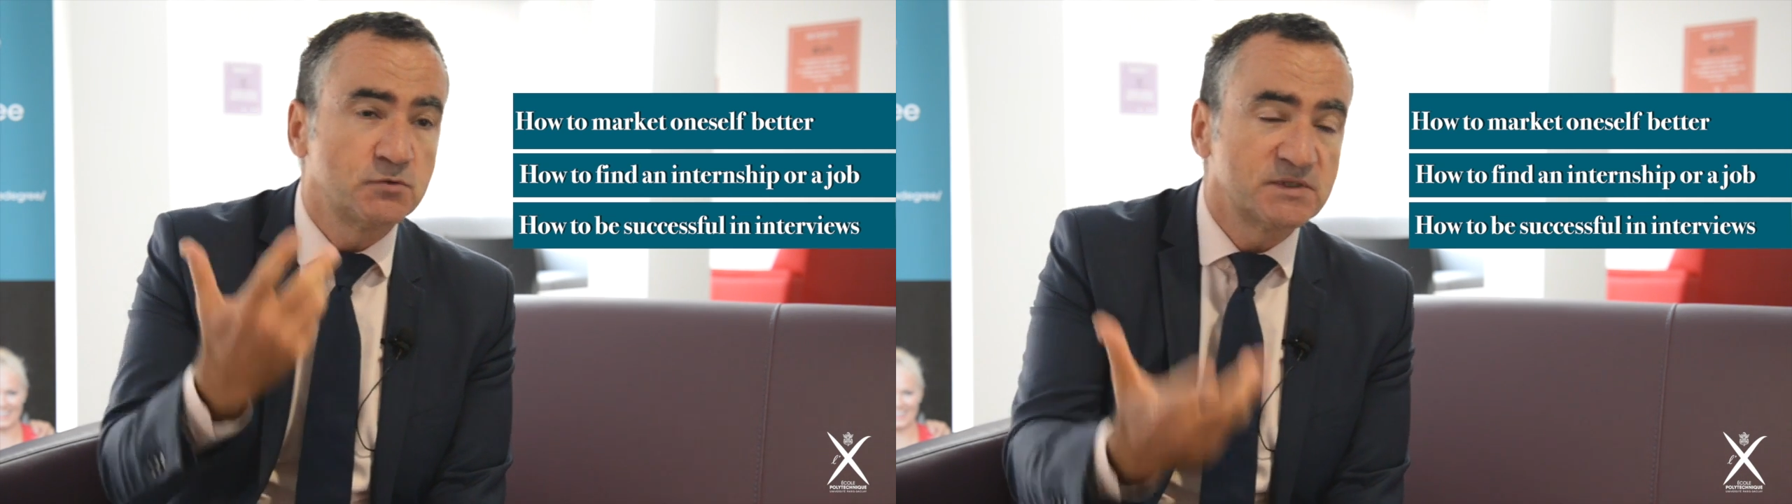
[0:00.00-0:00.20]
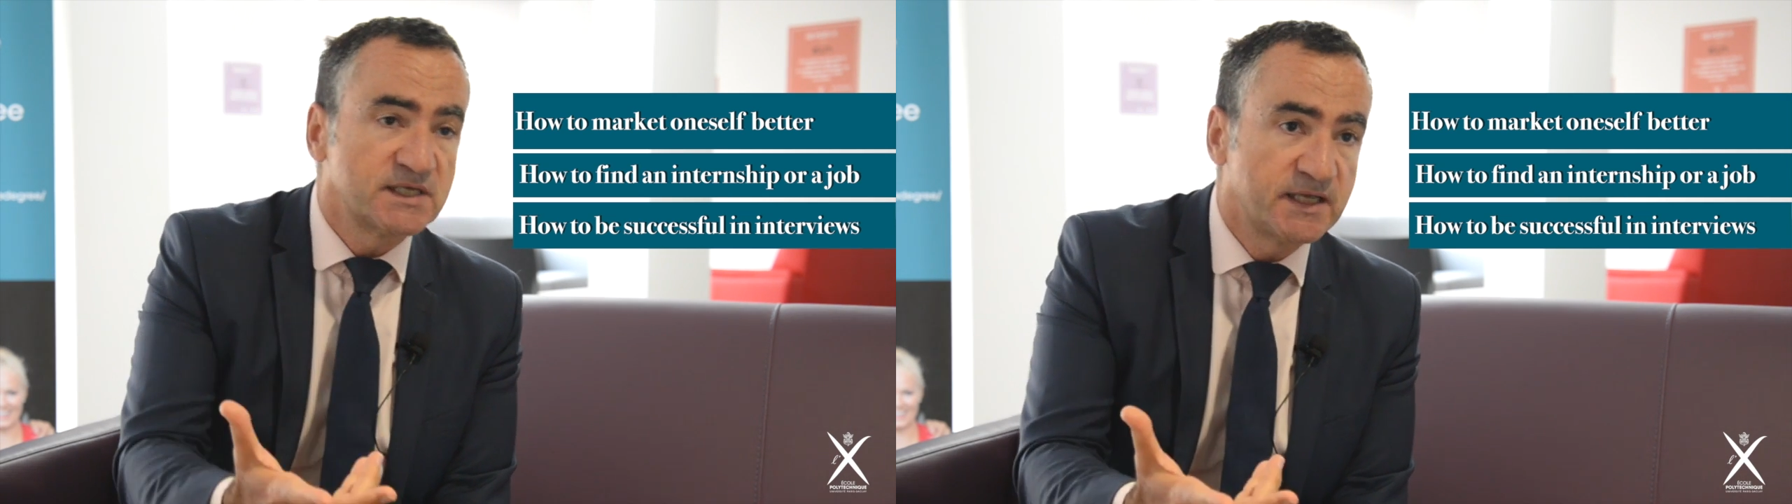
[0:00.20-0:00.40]

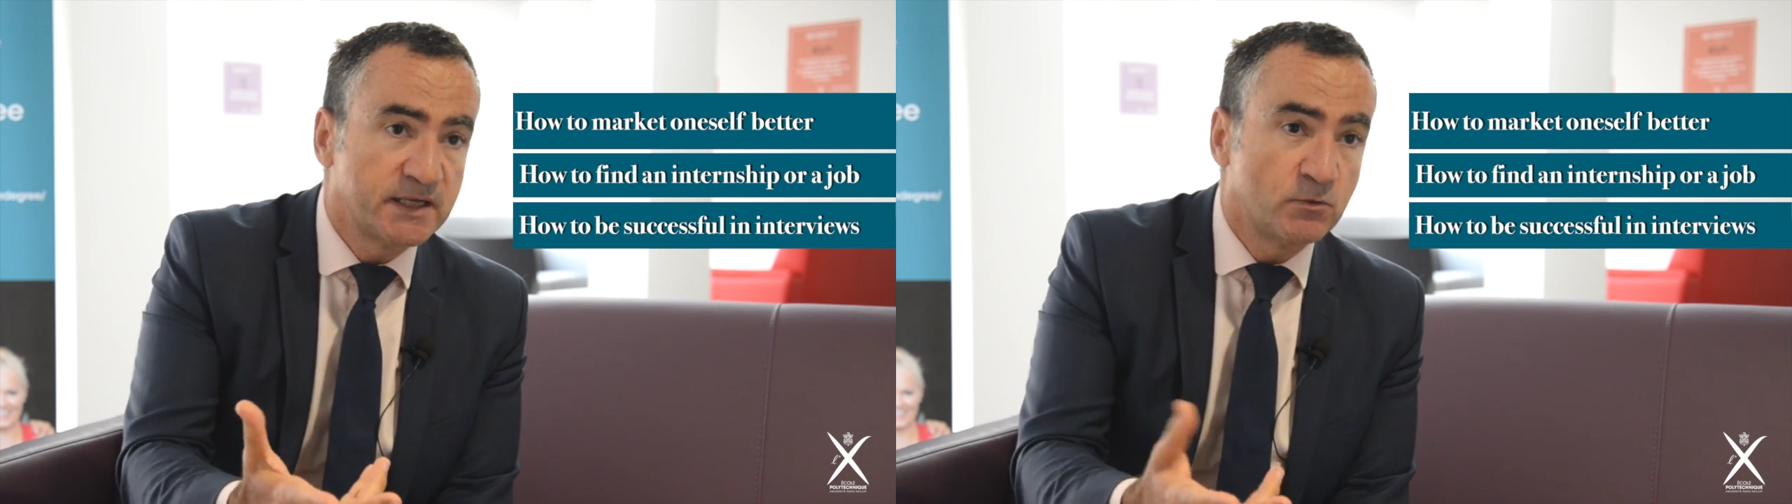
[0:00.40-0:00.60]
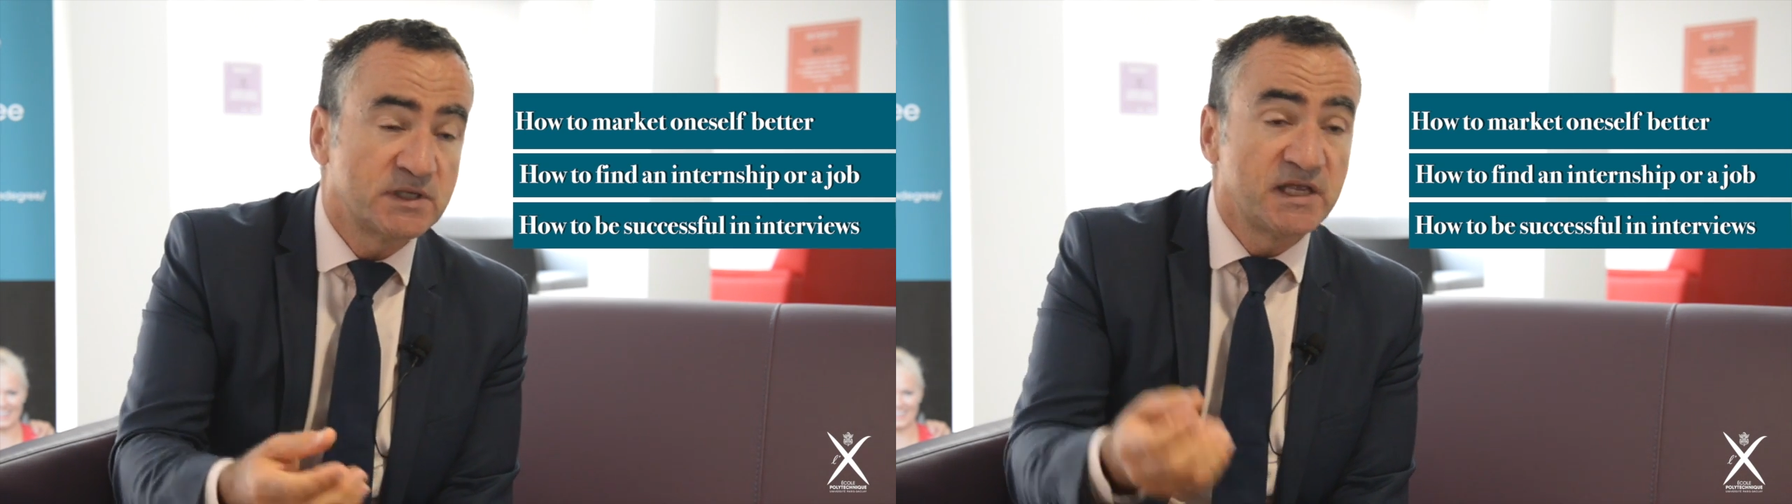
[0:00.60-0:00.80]
to
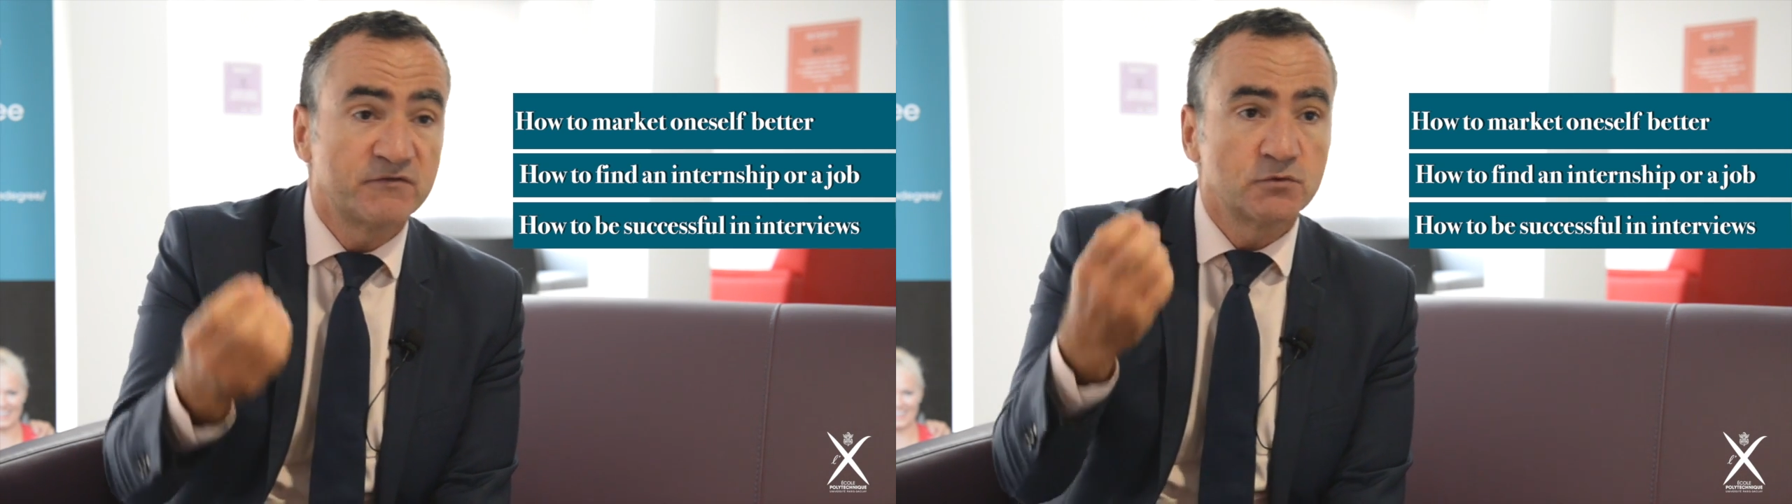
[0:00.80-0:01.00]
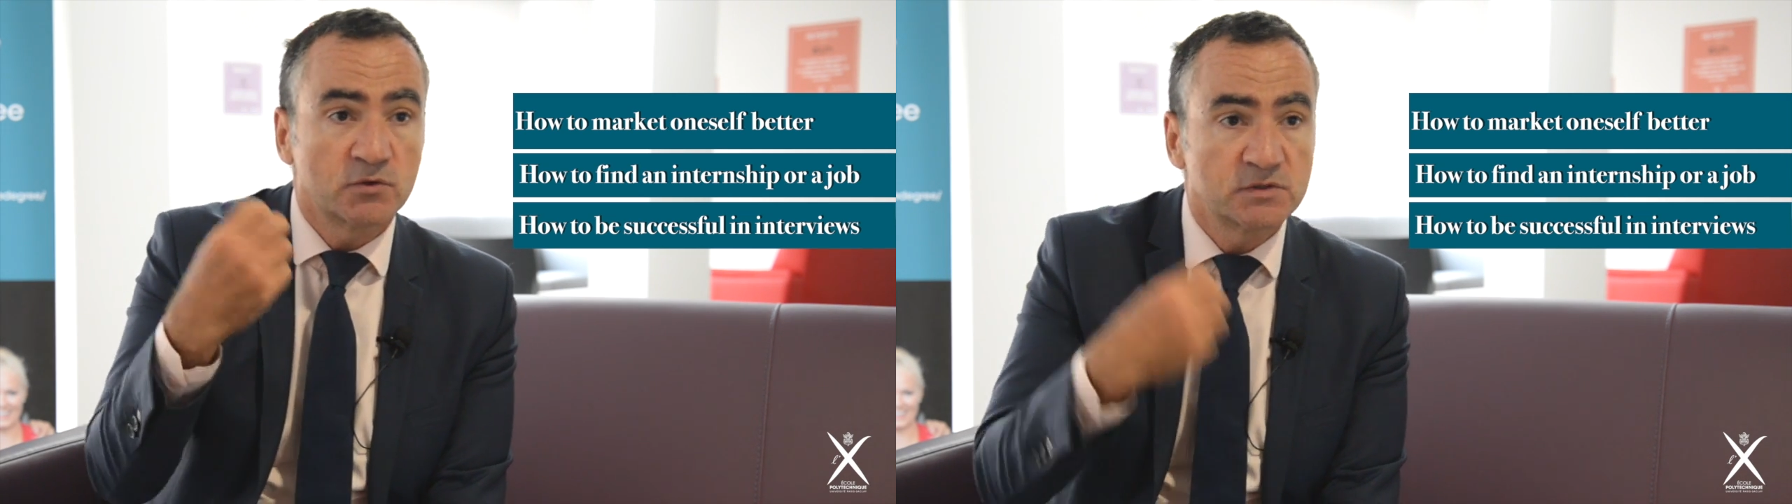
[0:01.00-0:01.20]
say, what they have to